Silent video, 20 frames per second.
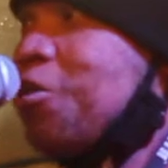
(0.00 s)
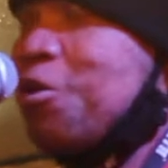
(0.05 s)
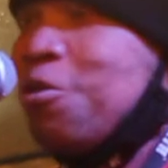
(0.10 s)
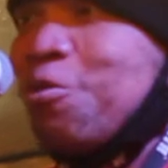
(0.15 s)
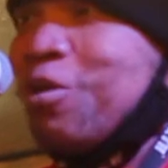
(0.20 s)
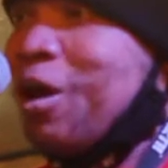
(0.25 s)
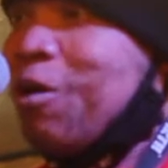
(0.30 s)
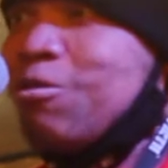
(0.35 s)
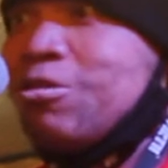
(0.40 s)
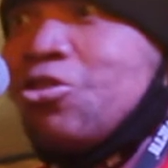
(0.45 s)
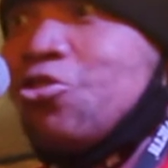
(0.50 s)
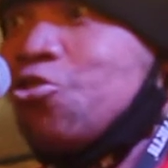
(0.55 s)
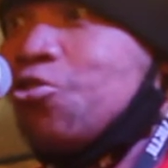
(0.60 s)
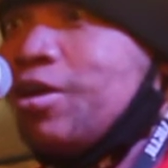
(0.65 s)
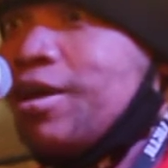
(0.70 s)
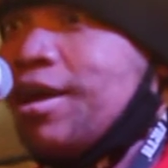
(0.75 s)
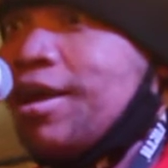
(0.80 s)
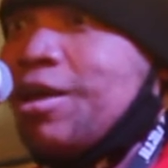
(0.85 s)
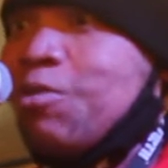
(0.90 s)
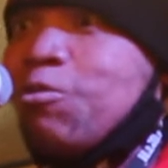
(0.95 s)
knew what I was
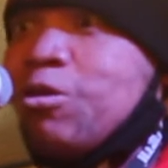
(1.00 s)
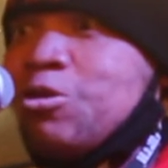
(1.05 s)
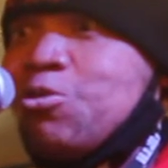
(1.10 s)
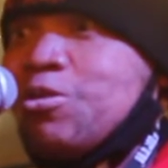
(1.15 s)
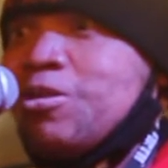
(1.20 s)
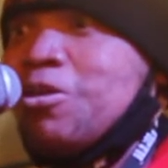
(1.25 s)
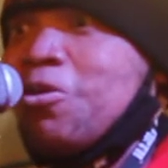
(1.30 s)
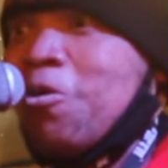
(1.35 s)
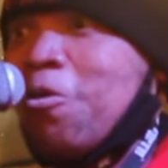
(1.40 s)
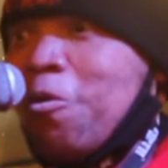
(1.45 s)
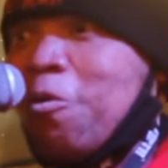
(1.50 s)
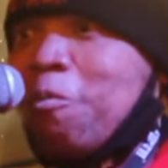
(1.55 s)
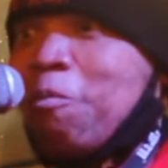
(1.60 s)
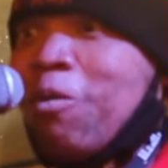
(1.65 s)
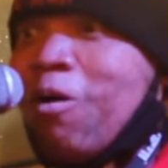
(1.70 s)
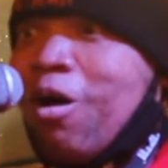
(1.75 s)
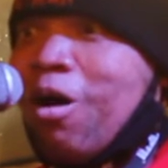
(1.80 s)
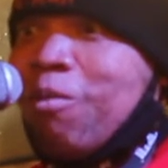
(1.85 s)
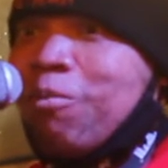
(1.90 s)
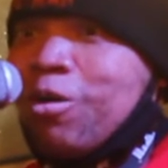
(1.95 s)
drinking, which was an
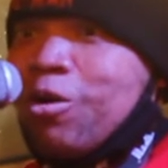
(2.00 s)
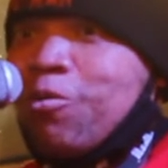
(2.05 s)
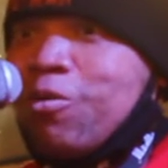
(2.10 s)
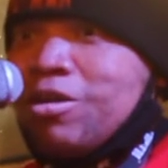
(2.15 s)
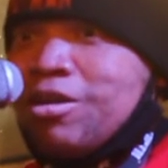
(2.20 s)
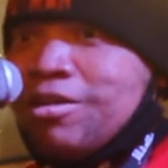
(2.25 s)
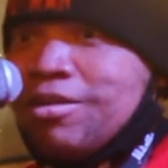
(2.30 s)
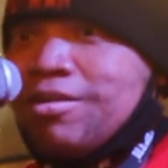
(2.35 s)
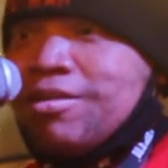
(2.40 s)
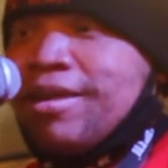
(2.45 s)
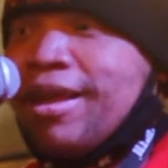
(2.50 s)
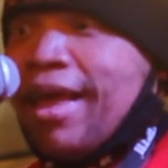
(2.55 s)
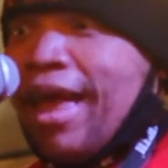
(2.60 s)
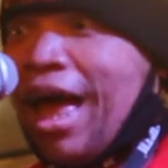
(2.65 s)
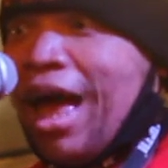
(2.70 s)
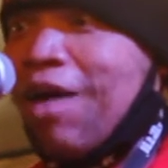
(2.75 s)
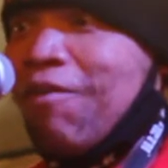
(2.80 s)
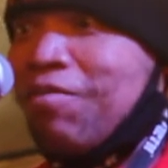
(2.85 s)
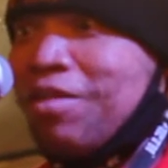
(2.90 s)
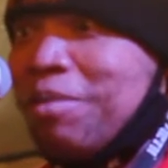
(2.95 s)
Arnold Palmer, which was like
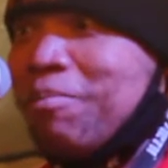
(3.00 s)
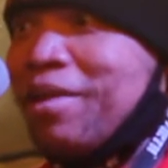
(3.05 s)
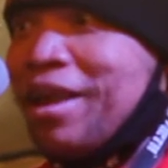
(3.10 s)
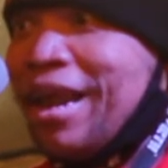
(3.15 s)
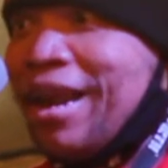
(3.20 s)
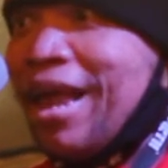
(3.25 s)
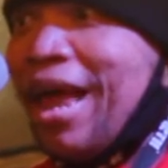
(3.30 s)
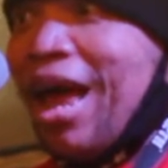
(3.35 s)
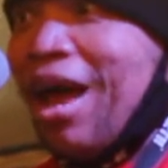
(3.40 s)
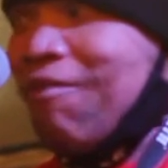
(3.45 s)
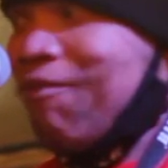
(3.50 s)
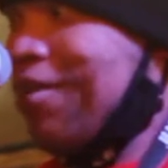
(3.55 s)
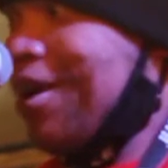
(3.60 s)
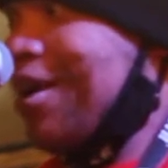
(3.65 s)
half lemonade, half